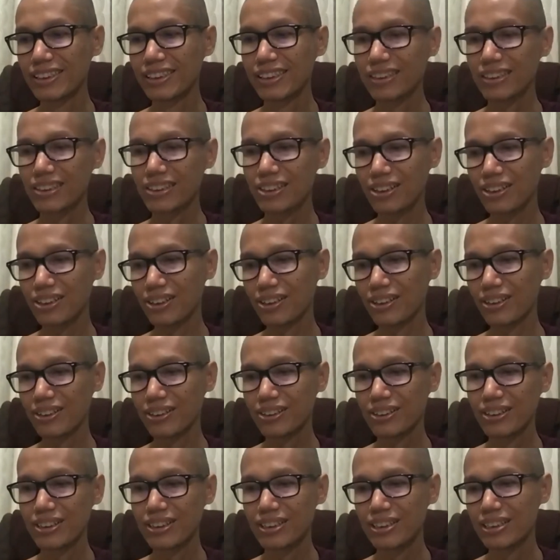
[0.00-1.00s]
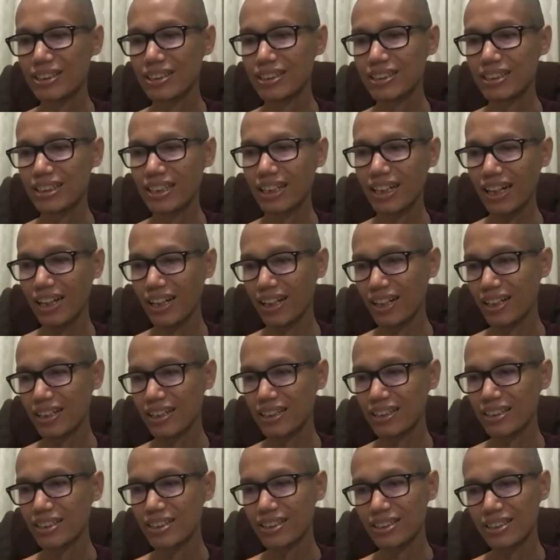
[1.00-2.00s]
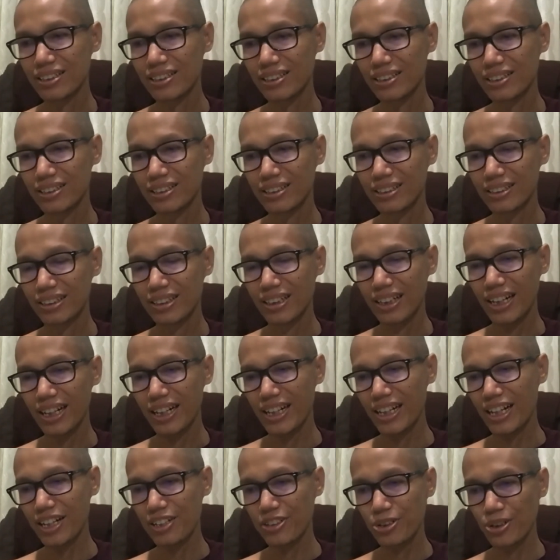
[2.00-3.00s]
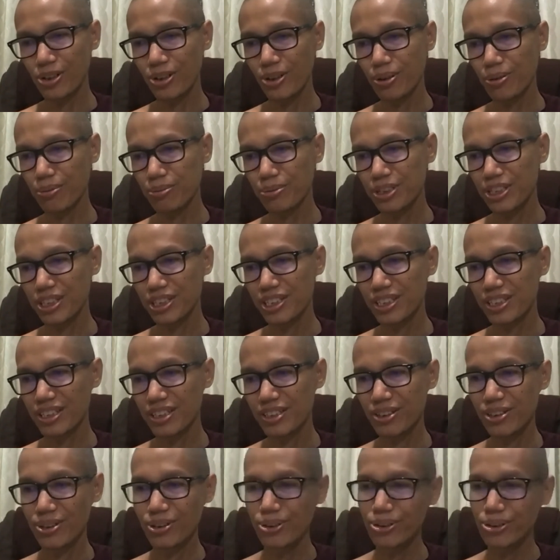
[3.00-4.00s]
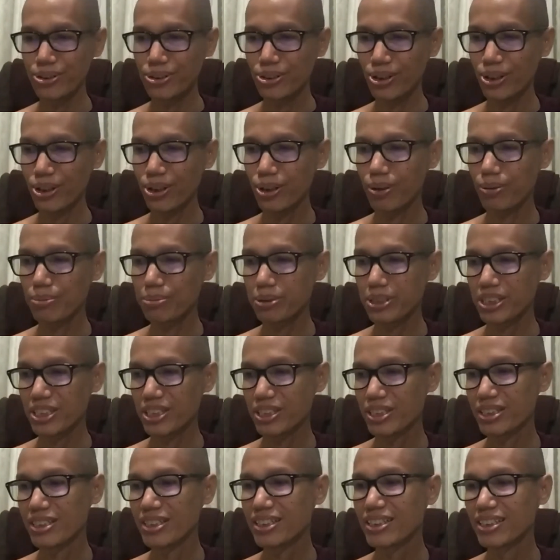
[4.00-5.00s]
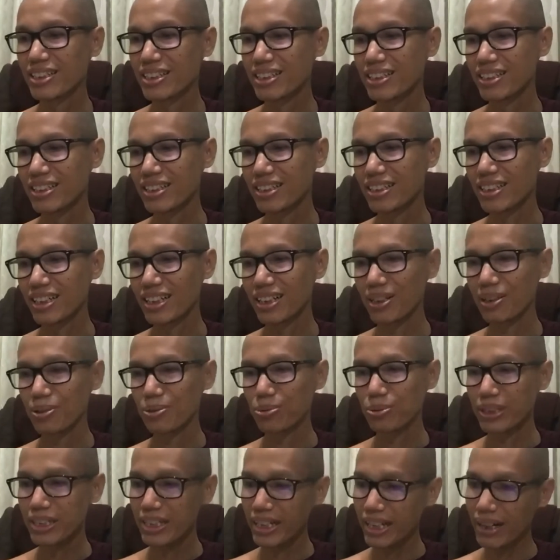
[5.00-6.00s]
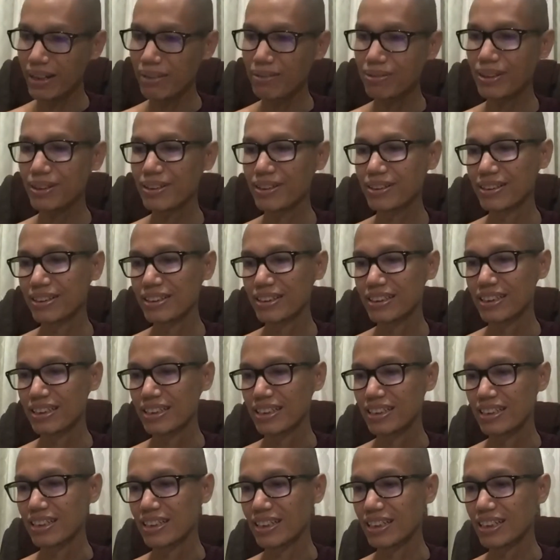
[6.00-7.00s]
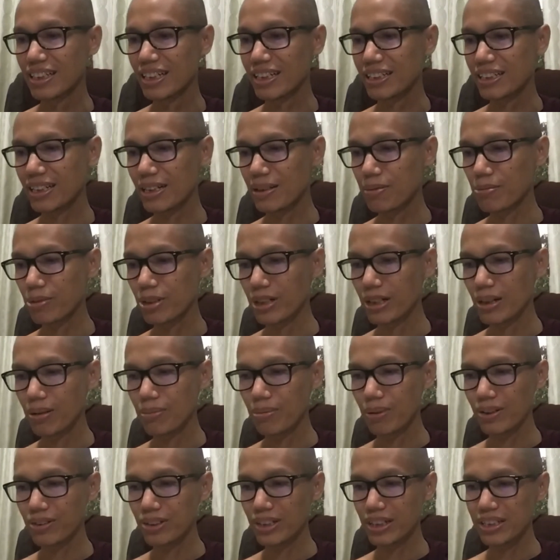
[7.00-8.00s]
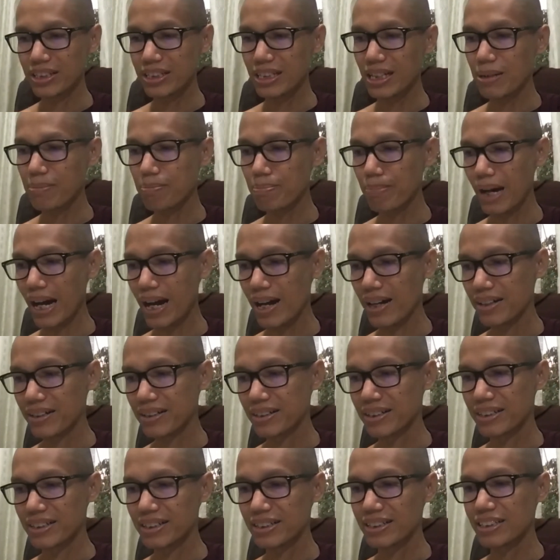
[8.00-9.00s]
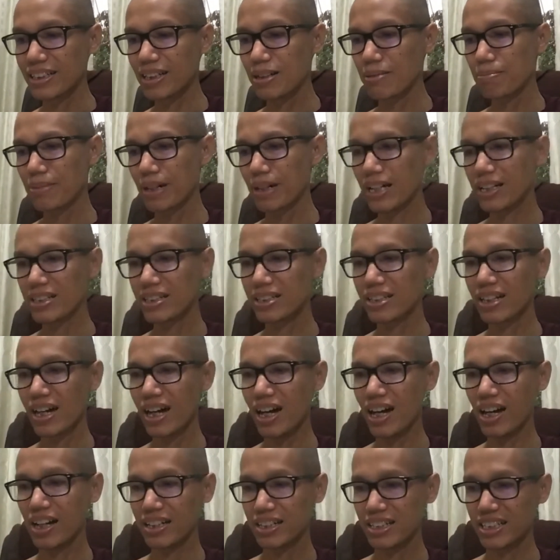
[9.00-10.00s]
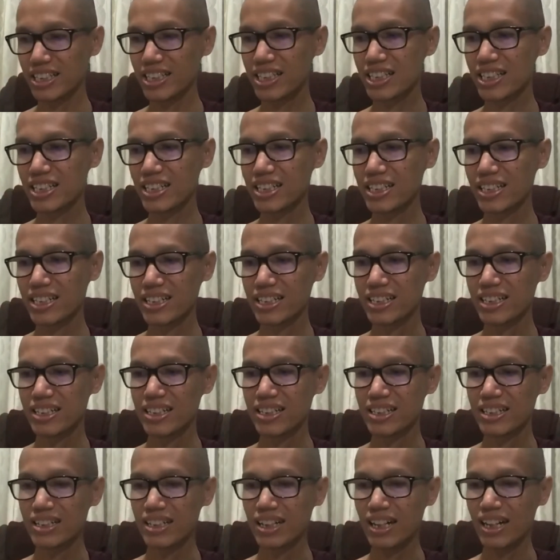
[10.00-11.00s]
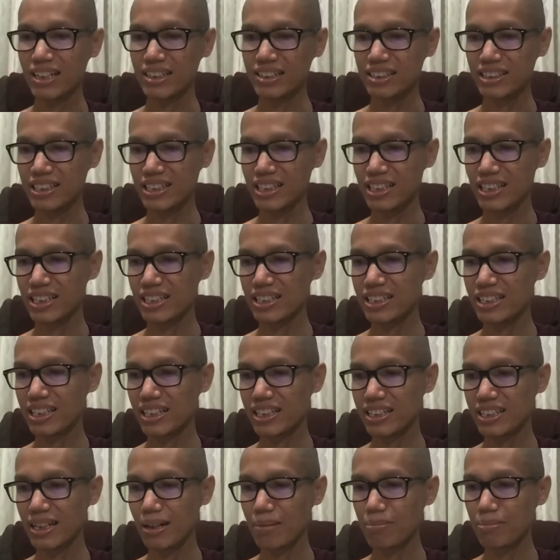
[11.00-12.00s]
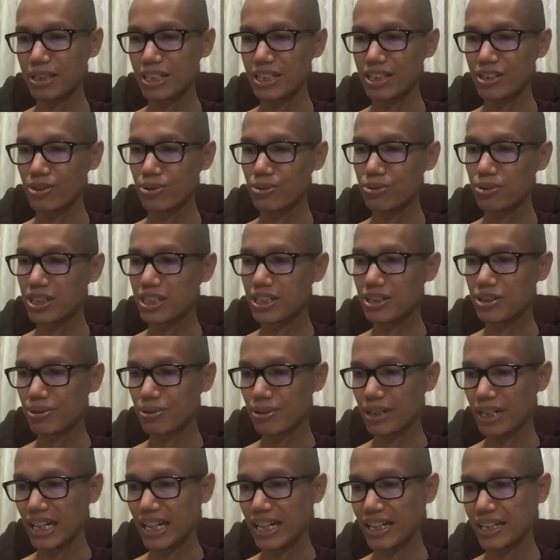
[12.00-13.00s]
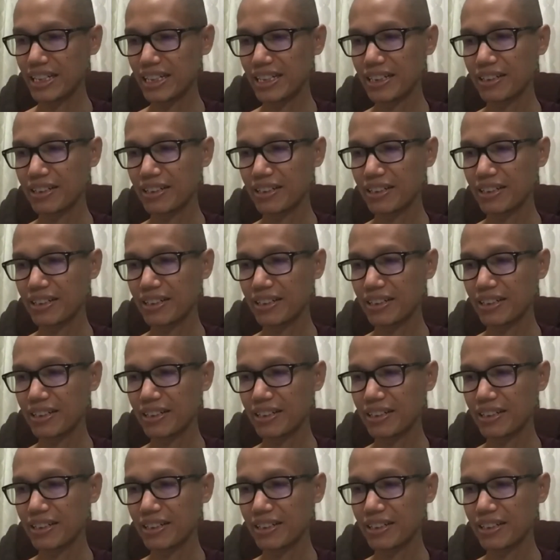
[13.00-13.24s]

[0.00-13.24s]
So higher jobs, low jobs, we have. In the same way about the seipa. Seipa is arts. Arts is something you need to learn,